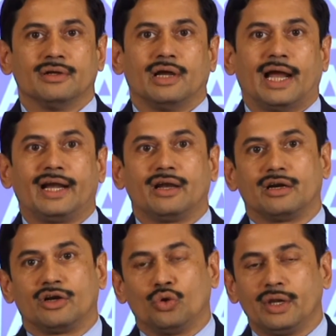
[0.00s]
and
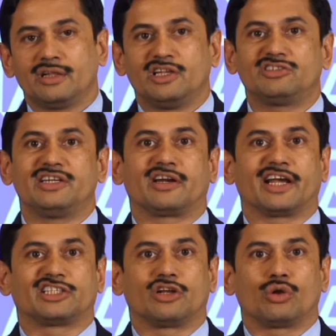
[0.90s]
during this
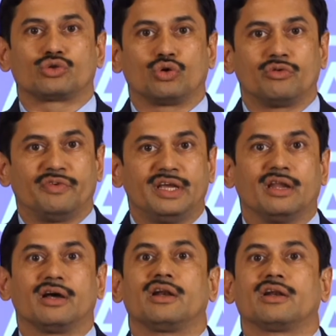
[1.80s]
interaction also we
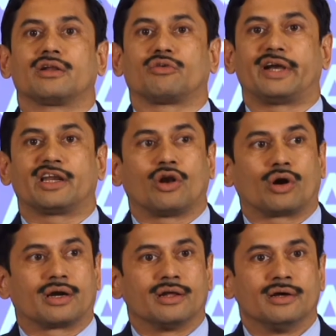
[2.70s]
learn quite a
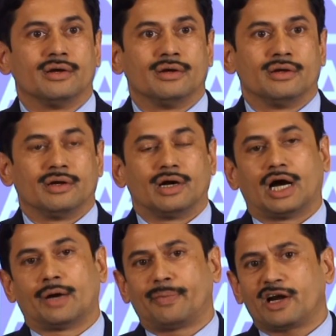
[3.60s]
lot.
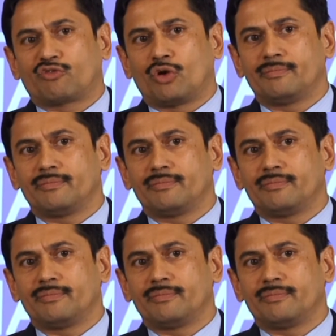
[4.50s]
Apart from